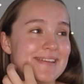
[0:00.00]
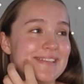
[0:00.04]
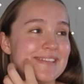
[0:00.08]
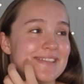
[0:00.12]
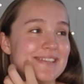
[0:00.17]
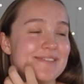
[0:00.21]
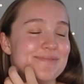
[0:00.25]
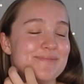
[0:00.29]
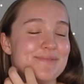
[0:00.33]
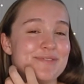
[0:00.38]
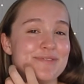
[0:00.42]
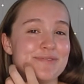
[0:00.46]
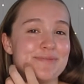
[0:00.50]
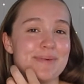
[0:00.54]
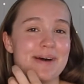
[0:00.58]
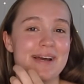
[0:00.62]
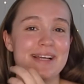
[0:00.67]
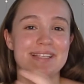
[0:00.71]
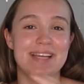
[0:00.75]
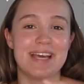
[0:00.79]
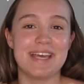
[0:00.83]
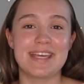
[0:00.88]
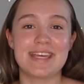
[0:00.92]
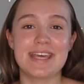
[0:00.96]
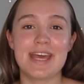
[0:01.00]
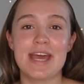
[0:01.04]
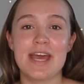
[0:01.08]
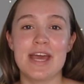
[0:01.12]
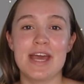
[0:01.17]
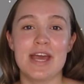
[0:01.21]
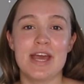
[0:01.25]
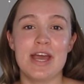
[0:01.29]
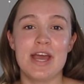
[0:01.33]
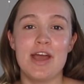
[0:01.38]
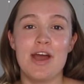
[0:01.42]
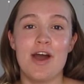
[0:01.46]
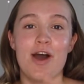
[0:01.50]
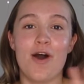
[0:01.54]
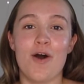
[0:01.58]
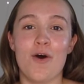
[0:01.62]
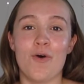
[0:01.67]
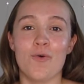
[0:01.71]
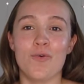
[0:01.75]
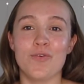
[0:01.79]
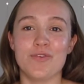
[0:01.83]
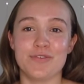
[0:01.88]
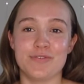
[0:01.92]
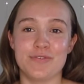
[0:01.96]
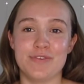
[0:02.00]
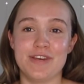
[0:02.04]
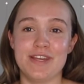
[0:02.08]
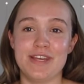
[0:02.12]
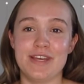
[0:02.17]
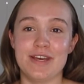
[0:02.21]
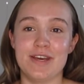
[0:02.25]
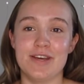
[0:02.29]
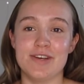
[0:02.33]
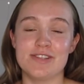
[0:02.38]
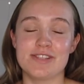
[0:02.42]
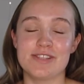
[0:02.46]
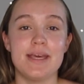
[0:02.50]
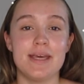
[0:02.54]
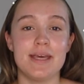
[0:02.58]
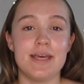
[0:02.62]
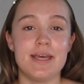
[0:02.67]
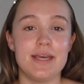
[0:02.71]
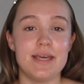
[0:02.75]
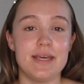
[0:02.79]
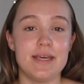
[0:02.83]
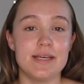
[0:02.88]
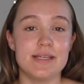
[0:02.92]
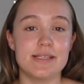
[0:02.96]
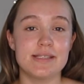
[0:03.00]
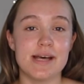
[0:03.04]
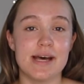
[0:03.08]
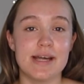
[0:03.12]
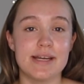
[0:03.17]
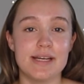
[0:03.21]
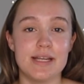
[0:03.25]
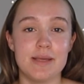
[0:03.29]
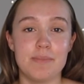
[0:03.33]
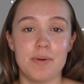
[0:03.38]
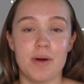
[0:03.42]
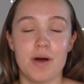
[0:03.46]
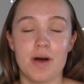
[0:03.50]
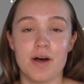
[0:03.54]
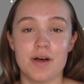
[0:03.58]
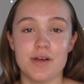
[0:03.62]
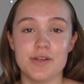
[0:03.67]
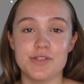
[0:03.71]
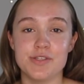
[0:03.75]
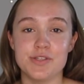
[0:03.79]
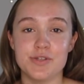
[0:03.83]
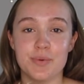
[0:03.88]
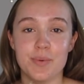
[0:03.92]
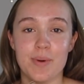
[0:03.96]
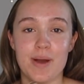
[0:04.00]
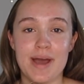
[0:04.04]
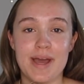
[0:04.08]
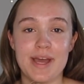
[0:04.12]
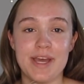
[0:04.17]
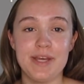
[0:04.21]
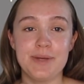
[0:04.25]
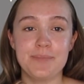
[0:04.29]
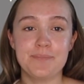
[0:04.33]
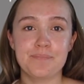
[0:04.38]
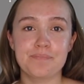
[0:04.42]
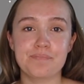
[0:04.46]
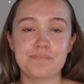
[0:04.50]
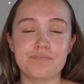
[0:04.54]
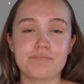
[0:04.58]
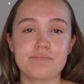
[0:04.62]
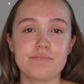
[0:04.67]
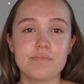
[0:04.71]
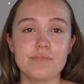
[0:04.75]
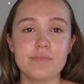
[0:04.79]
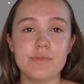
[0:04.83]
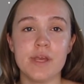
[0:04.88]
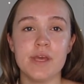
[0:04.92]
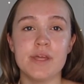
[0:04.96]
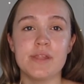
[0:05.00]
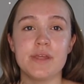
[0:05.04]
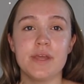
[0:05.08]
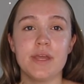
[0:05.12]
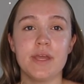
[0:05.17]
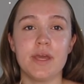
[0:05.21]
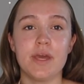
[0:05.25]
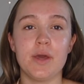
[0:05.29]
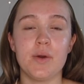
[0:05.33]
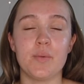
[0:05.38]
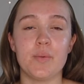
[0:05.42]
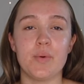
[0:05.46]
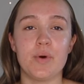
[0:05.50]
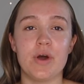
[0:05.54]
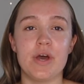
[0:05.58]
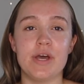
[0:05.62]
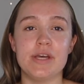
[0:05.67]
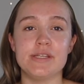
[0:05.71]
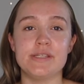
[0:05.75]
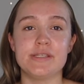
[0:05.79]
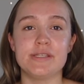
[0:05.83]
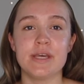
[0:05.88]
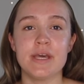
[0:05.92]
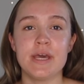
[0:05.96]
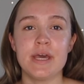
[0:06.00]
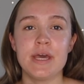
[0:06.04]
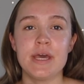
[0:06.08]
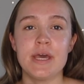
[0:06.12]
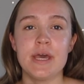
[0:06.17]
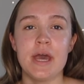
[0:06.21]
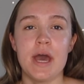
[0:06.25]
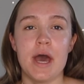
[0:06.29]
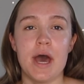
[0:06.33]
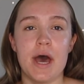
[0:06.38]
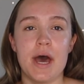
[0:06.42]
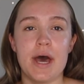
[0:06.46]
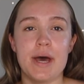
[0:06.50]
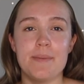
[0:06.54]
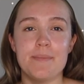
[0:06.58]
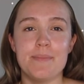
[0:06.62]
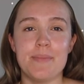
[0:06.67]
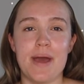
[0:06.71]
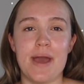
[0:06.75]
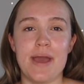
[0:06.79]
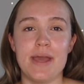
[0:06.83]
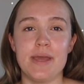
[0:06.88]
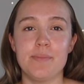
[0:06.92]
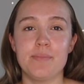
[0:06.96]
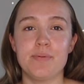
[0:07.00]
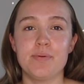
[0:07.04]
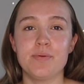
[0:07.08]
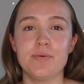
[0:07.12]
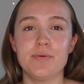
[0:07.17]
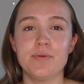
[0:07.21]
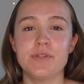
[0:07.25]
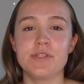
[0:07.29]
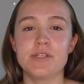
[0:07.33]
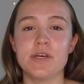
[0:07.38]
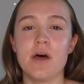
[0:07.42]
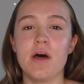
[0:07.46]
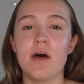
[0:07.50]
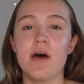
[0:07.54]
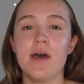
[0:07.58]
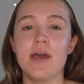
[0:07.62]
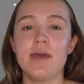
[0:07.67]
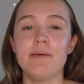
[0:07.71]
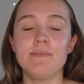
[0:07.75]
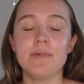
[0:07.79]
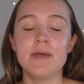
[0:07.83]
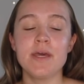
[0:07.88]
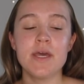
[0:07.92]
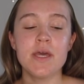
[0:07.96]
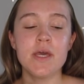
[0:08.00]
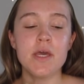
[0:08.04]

in some of my old videos. He sadly passed away. I think it was April time,